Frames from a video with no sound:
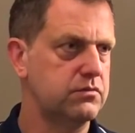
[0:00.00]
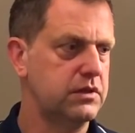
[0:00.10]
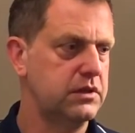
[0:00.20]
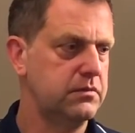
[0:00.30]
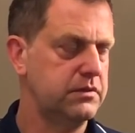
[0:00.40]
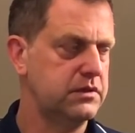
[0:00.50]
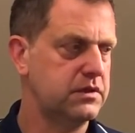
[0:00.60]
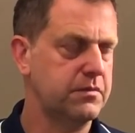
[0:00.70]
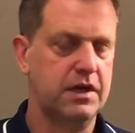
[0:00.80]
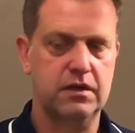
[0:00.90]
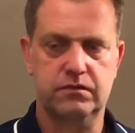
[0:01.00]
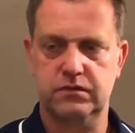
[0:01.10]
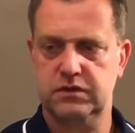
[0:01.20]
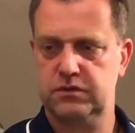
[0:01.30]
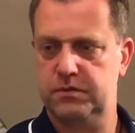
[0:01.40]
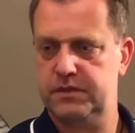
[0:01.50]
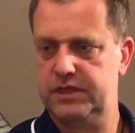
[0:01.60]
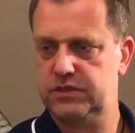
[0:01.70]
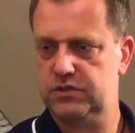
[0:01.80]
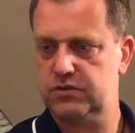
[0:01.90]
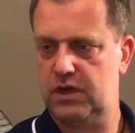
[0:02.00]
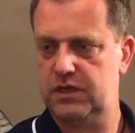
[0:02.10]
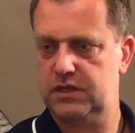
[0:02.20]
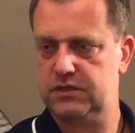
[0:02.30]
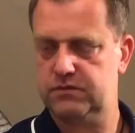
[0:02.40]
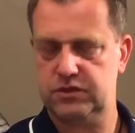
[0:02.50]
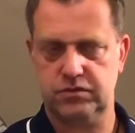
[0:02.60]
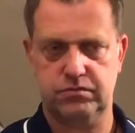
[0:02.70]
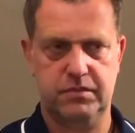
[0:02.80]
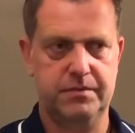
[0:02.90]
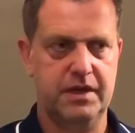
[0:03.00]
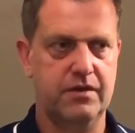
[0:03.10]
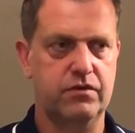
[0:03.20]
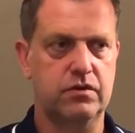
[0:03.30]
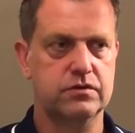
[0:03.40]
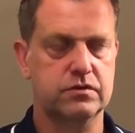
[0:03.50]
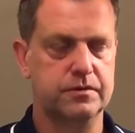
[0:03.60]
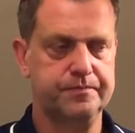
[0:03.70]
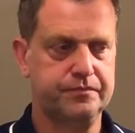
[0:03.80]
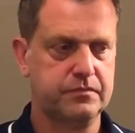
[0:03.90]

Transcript: really be some kind of discrimination to others which maybe have also